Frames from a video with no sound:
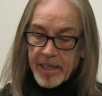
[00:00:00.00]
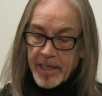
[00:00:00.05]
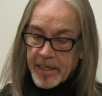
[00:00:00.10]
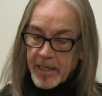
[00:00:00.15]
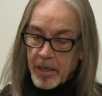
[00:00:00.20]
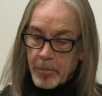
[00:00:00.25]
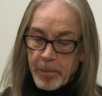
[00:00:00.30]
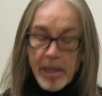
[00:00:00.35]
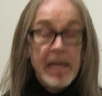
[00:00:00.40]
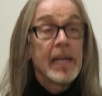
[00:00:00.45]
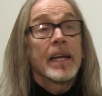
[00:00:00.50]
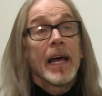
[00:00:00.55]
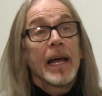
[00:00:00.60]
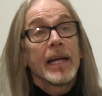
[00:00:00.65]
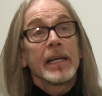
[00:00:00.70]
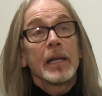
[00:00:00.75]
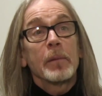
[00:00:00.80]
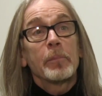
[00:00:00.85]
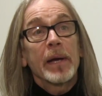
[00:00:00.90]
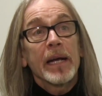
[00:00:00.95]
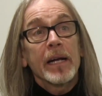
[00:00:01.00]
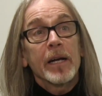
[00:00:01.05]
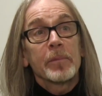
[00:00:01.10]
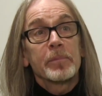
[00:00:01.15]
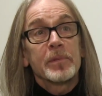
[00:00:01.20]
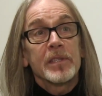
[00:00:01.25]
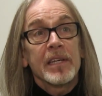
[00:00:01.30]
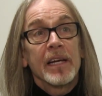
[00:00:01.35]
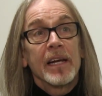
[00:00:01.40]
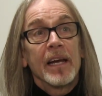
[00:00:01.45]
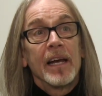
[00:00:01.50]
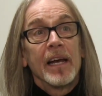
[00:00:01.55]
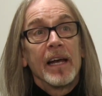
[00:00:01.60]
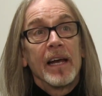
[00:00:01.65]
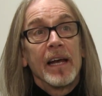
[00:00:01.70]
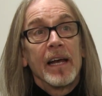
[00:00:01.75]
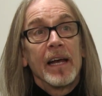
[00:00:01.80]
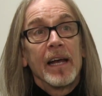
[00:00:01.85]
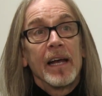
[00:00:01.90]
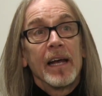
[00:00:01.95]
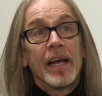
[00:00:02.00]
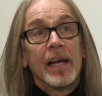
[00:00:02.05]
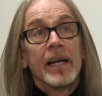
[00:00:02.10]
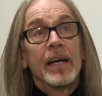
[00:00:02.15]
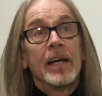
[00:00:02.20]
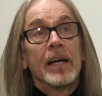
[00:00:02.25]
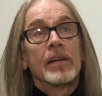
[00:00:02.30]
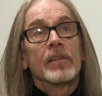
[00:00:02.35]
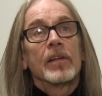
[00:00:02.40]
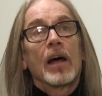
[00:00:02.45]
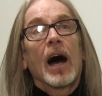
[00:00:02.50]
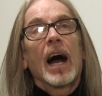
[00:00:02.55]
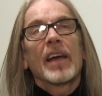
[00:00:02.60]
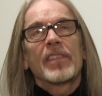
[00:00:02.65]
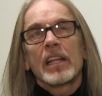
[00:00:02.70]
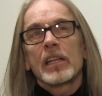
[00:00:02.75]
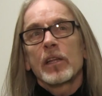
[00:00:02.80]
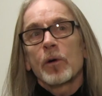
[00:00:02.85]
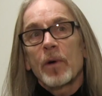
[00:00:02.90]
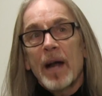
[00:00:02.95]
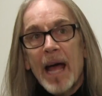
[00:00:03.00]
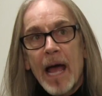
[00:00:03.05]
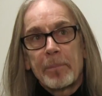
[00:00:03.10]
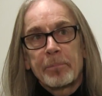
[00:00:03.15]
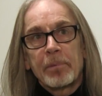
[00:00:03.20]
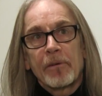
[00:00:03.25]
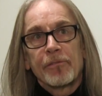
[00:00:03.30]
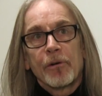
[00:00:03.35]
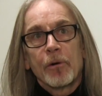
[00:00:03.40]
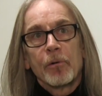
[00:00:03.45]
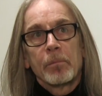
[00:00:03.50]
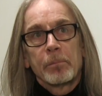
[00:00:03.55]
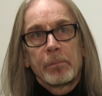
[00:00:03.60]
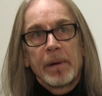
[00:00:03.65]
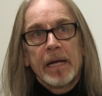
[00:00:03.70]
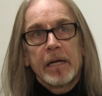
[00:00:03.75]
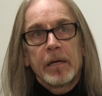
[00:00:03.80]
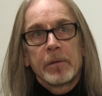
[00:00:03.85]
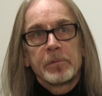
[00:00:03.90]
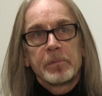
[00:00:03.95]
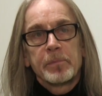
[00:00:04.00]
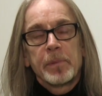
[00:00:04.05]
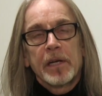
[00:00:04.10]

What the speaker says: the little P90 pickups. I think they were Epiphone pickups,